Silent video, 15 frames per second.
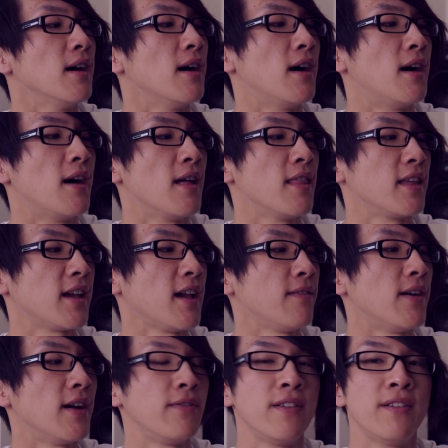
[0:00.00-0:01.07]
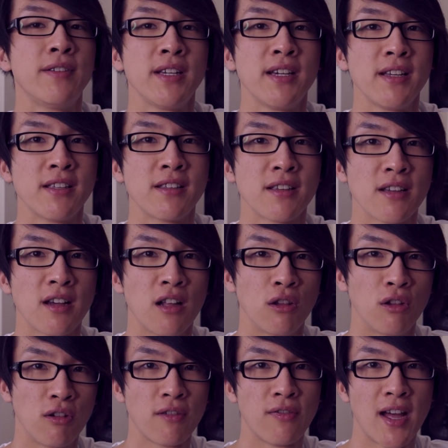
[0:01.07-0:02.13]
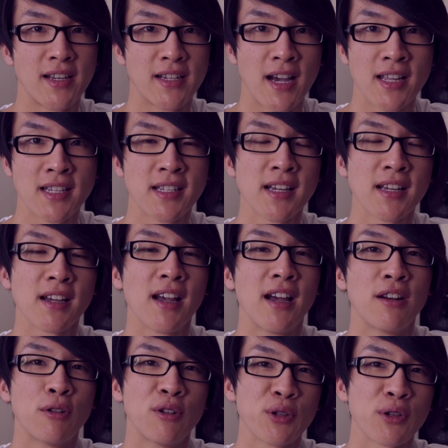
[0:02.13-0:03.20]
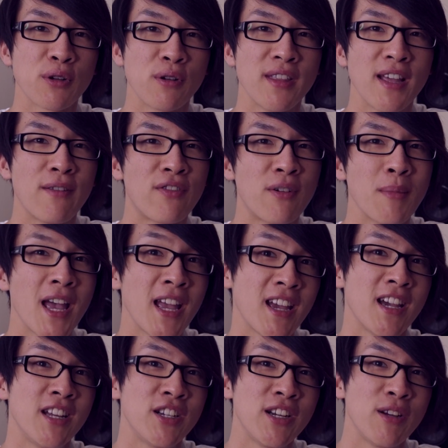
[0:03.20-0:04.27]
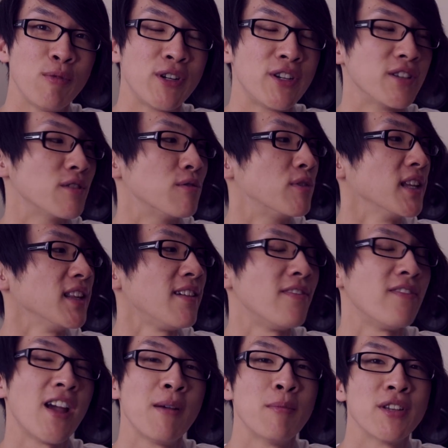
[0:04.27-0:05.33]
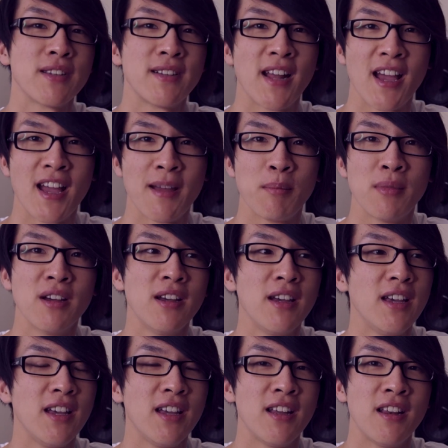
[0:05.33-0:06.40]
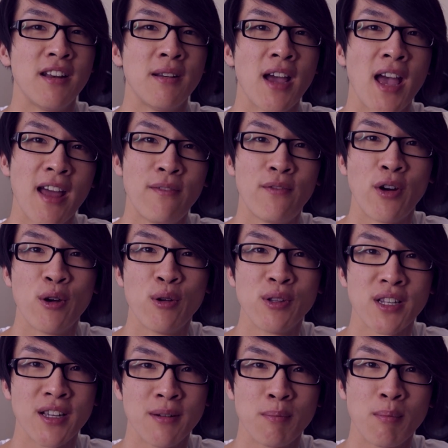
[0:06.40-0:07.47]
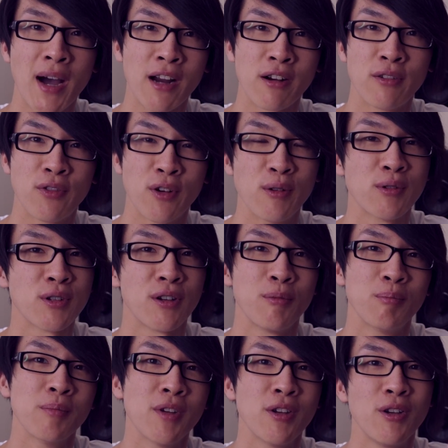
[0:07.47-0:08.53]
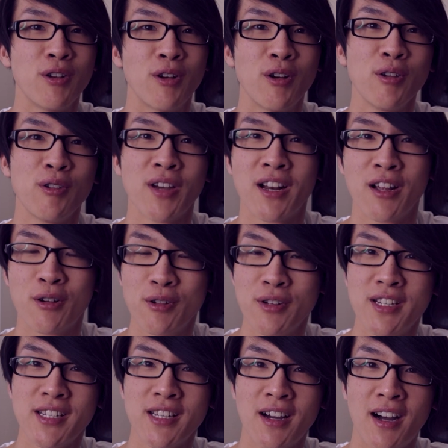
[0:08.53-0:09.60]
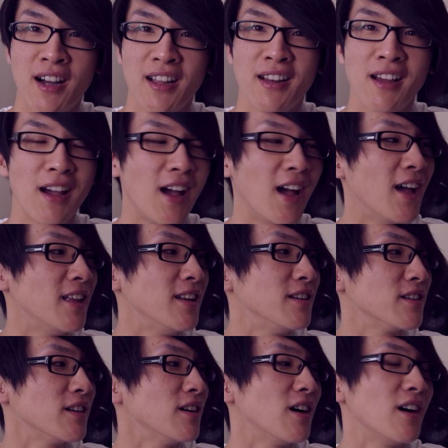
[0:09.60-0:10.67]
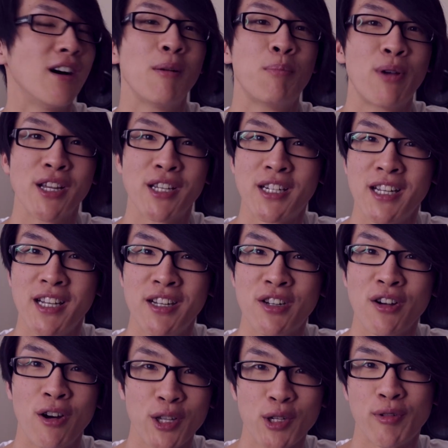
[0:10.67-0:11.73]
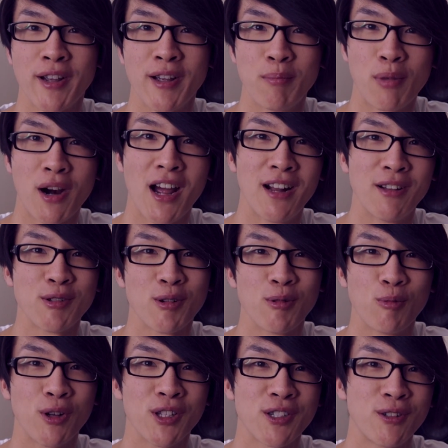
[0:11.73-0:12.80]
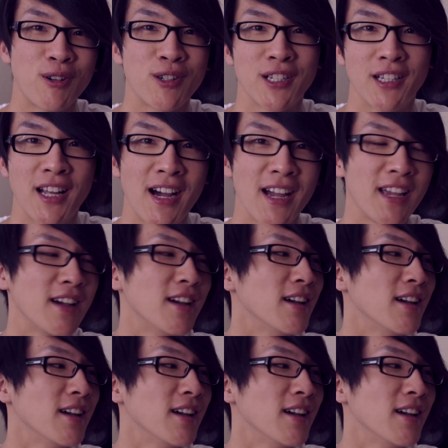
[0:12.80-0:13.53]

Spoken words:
The K550s look fantastic, and also they're from AKG, which is a really famous name in headphones and microphones. So, you get a good design and a prestige Austrian brand, so what's not to like?